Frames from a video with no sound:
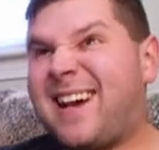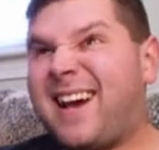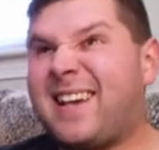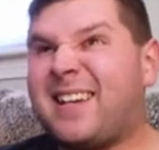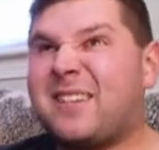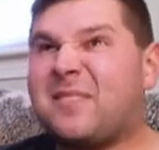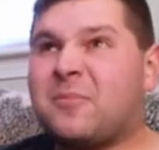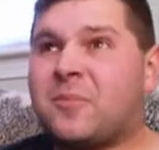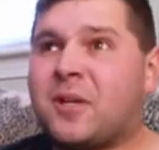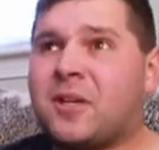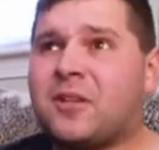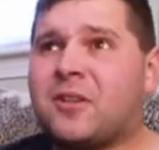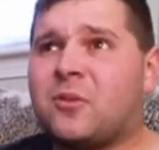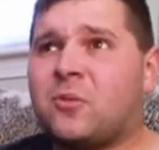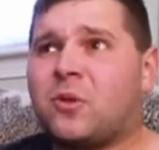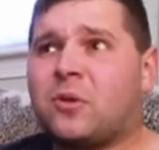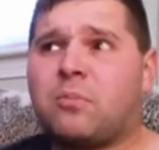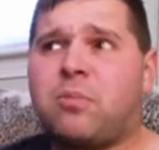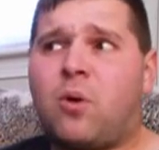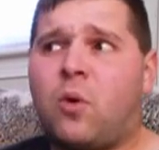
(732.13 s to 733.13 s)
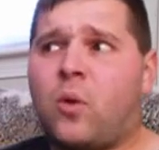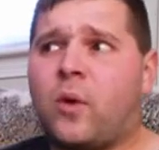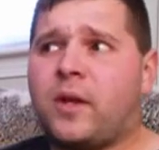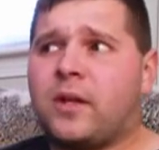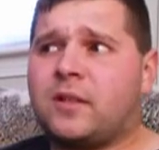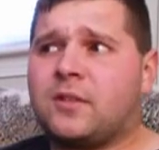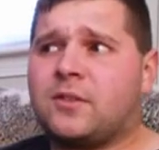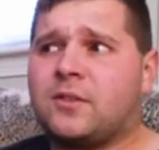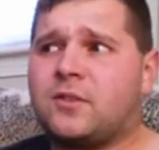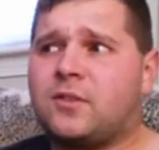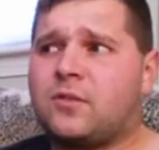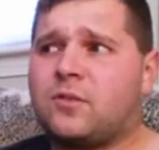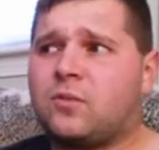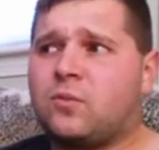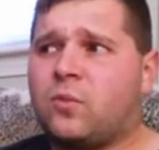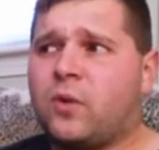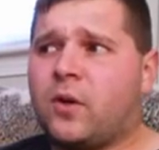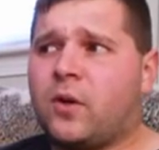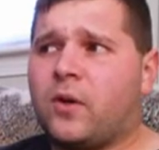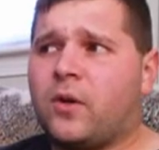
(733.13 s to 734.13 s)
I admit, there were points
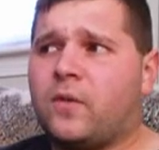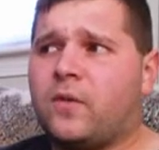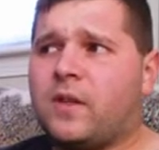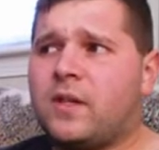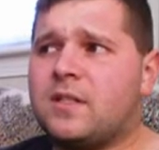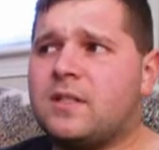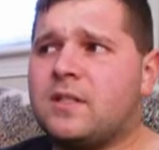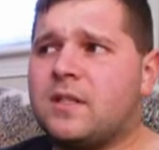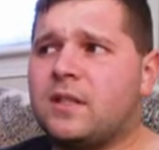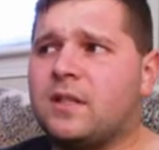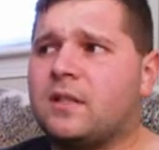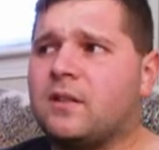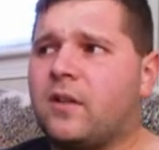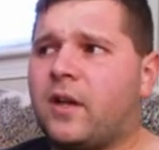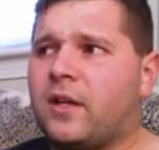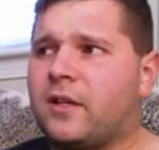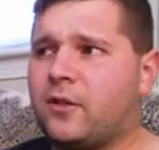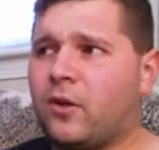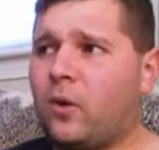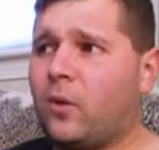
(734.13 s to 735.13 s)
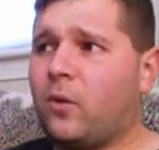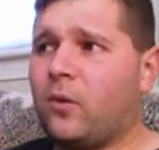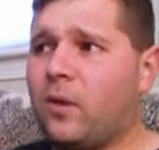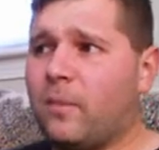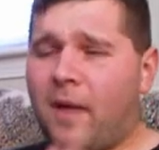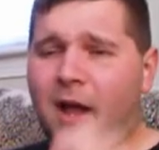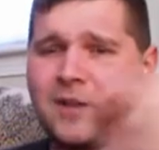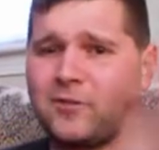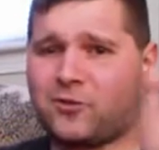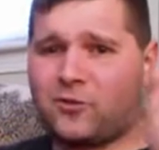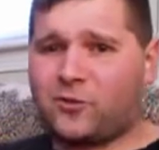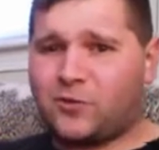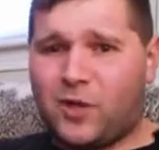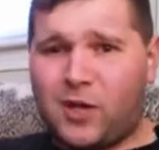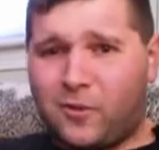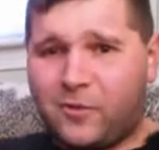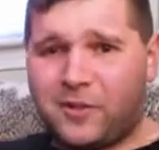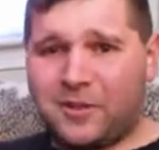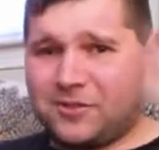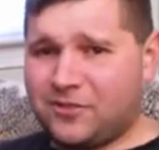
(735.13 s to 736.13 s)
where they did, like, the master's
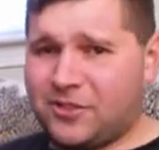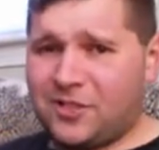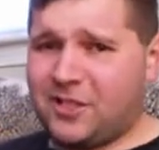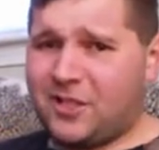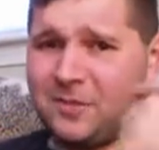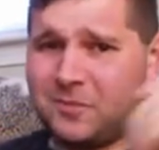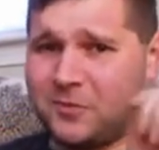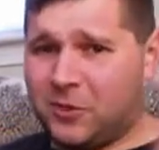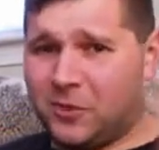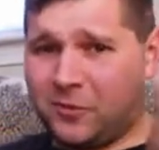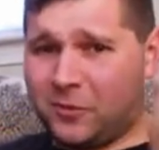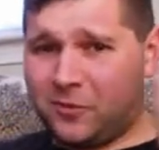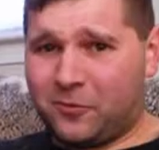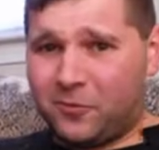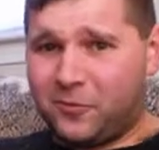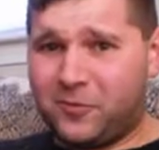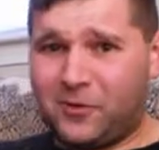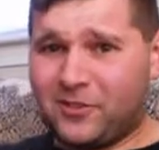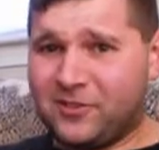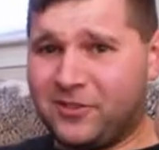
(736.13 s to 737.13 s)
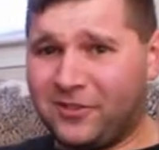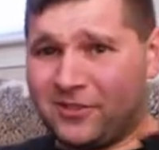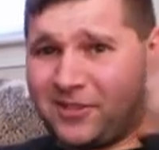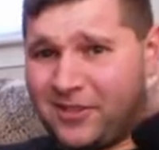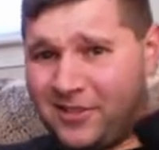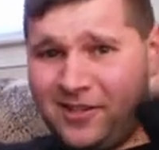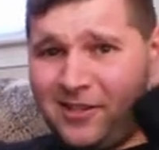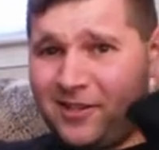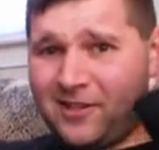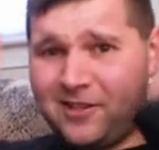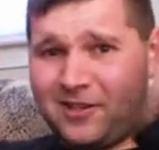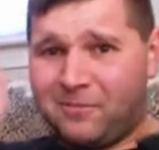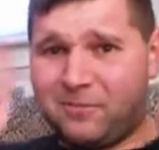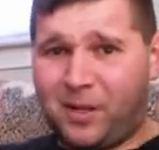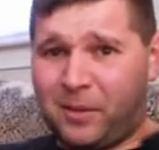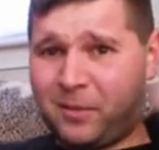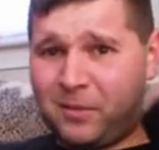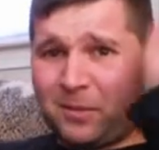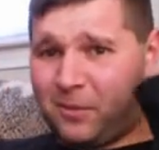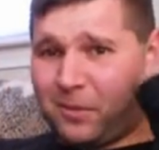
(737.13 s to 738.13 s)
not what he seems, he went through this as a kid,
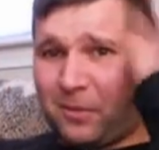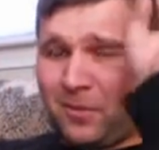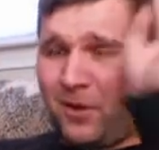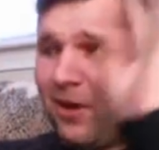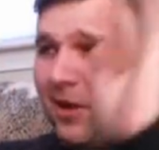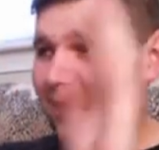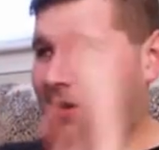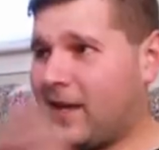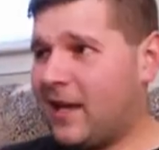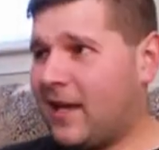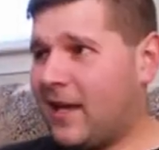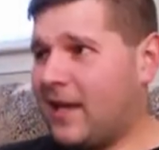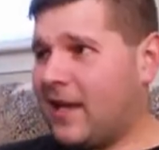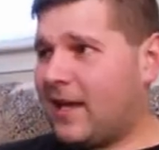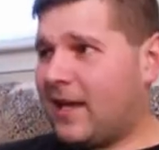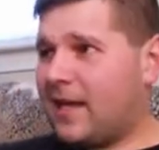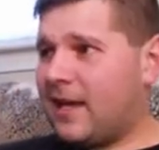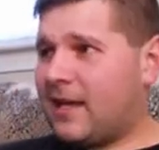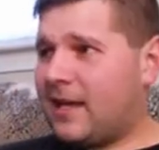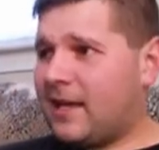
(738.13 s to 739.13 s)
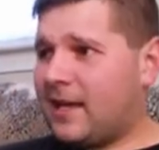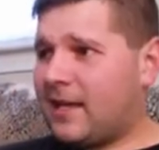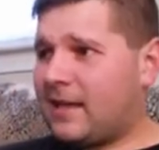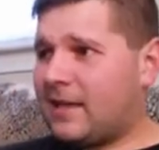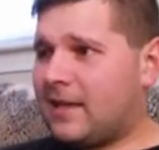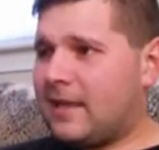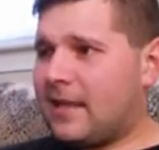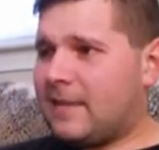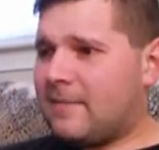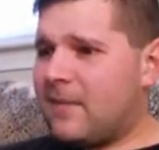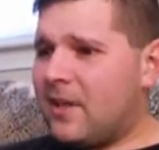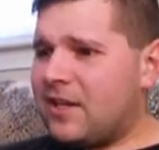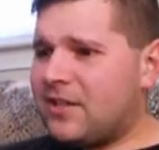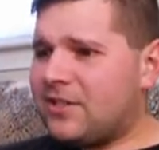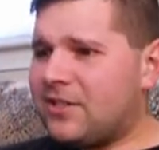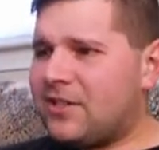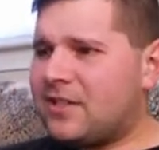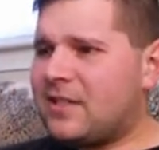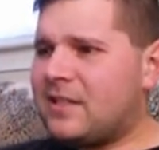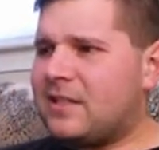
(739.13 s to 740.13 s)
blah, blah, blah, blah, blah. They
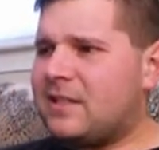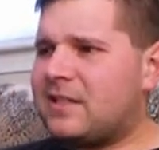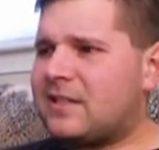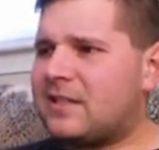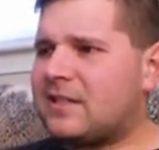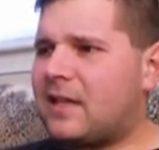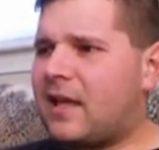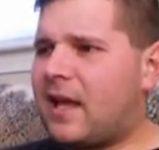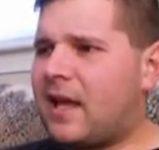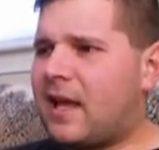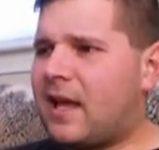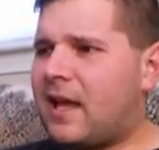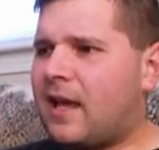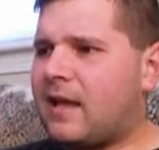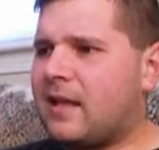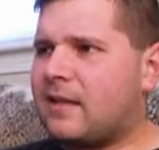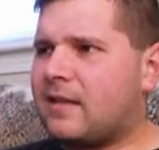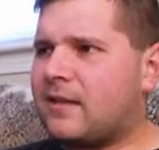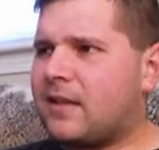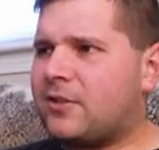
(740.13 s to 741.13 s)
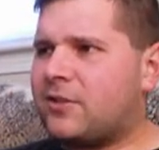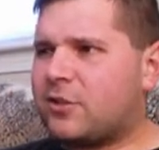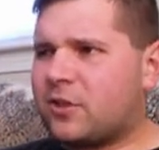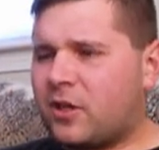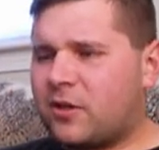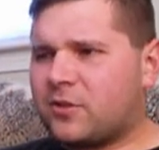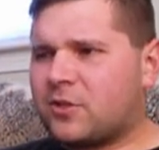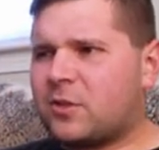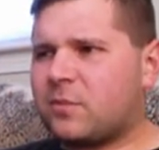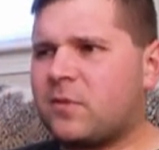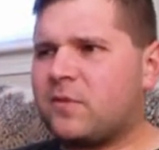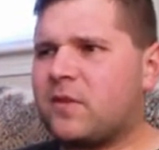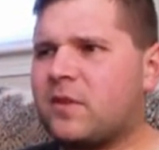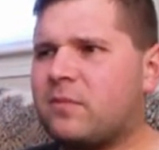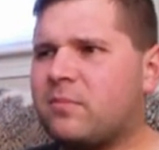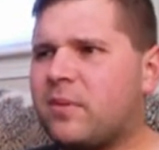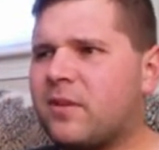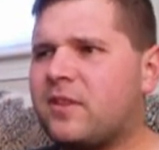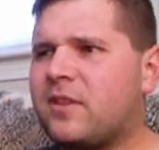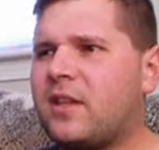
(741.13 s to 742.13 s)
mention it, and they show some of
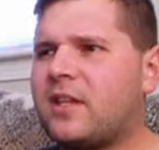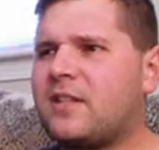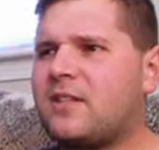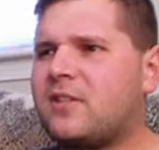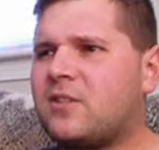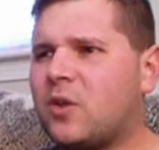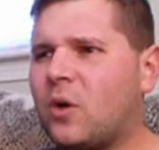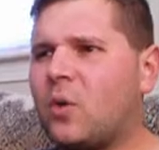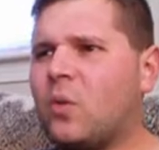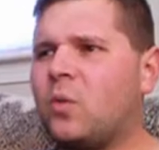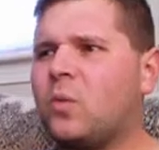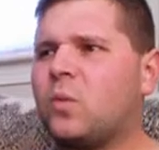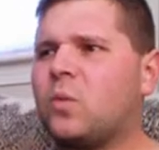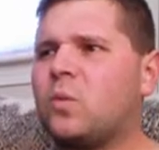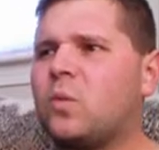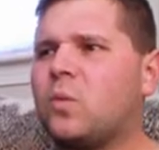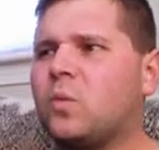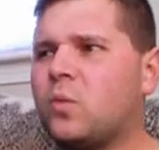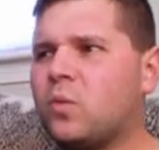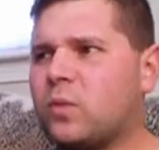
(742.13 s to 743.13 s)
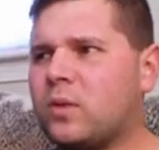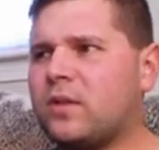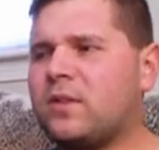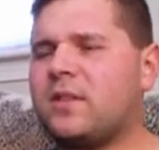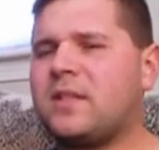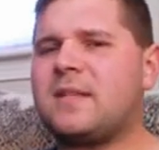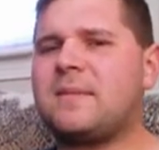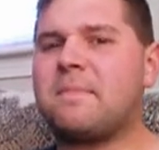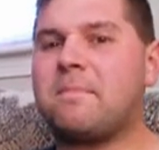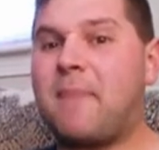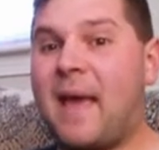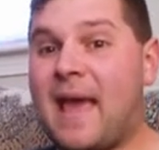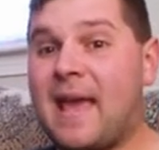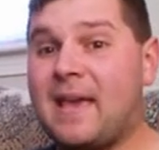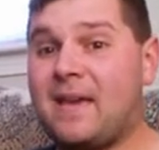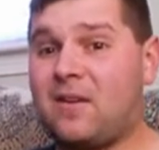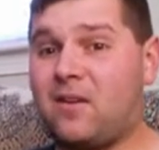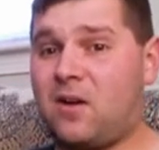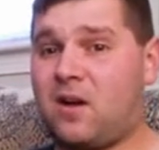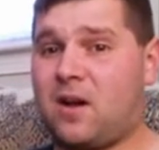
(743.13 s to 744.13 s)
it, but they don't really
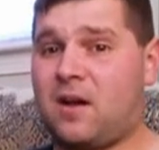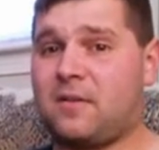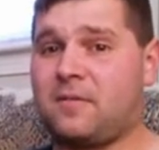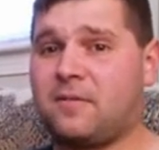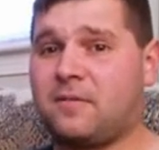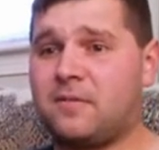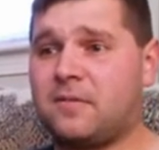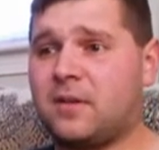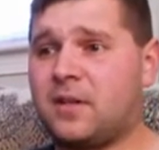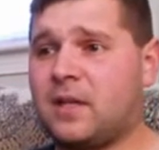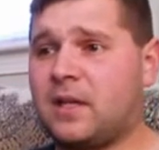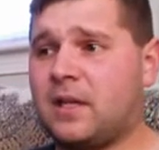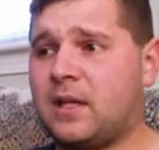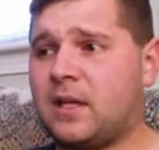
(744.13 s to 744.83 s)
pay it off.